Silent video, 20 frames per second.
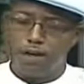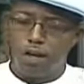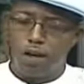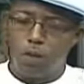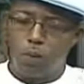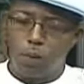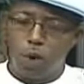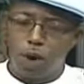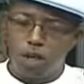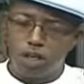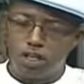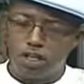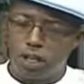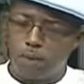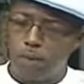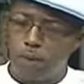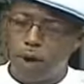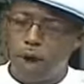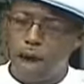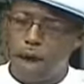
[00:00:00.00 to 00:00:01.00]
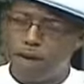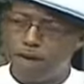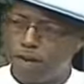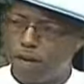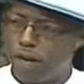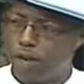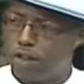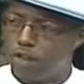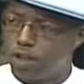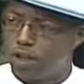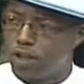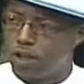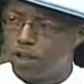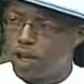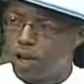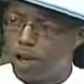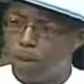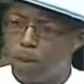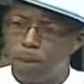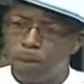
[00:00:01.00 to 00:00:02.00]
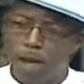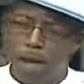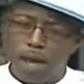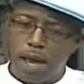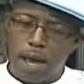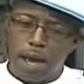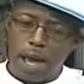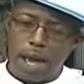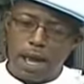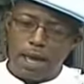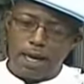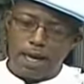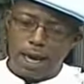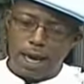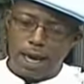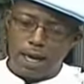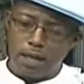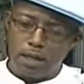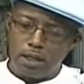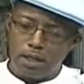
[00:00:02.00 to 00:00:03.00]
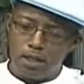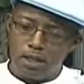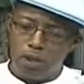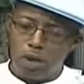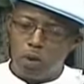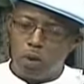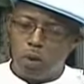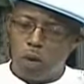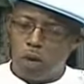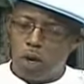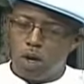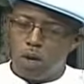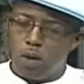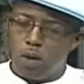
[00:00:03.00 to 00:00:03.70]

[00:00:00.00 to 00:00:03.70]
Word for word: they're works in progress you know and and so